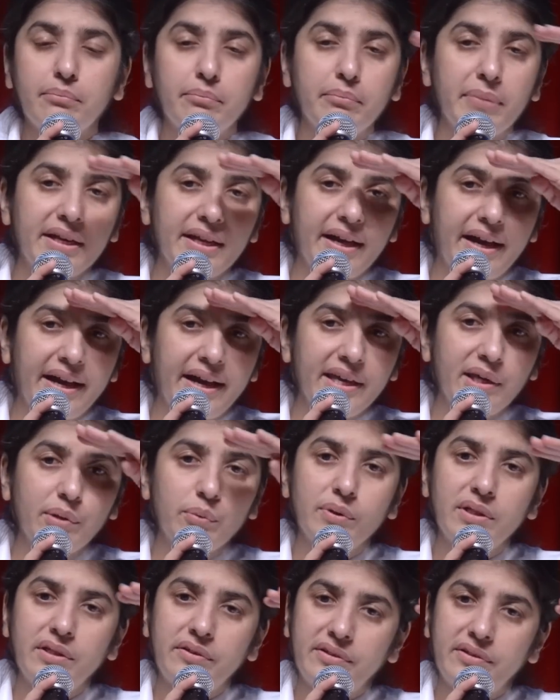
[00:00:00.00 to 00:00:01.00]
but I
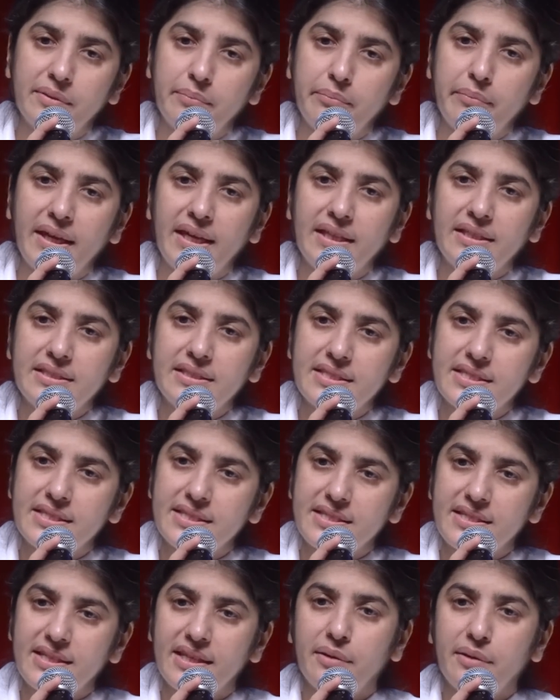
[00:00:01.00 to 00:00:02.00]
will remain
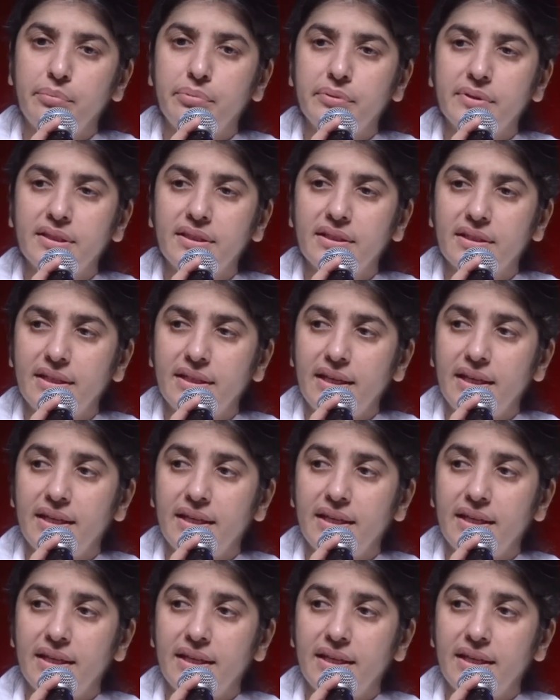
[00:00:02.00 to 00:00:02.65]
stable